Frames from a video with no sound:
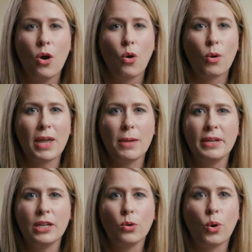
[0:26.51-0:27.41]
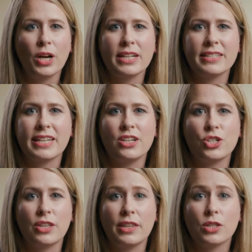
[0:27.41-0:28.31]
or maybe an
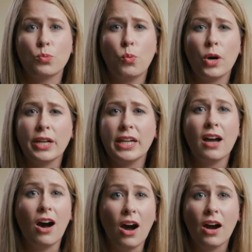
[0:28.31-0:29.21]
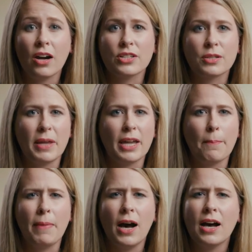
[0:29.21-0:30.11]
organization that's working hard to make a
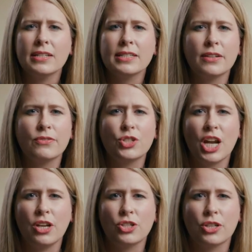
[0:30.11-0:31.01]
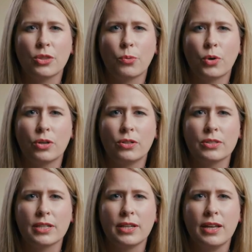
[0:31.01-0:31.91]
positive change in the world.